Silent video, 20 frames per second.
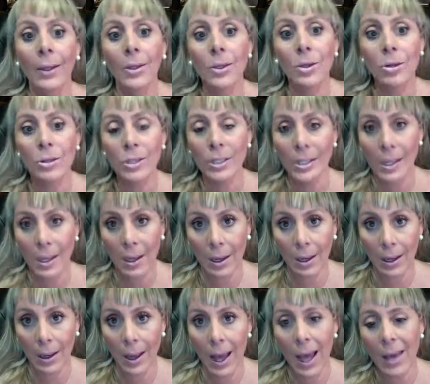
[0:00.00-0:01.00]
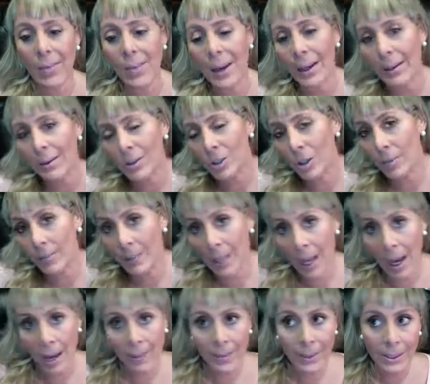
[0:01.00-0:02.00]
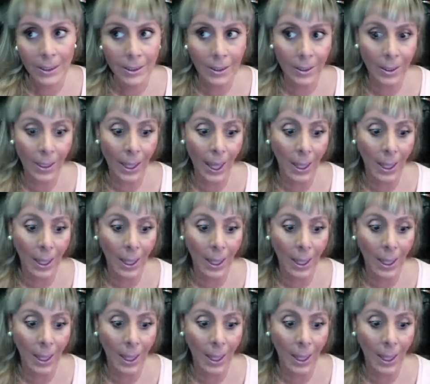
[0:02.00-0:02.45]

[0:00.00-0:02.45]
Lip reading: You see, sometimes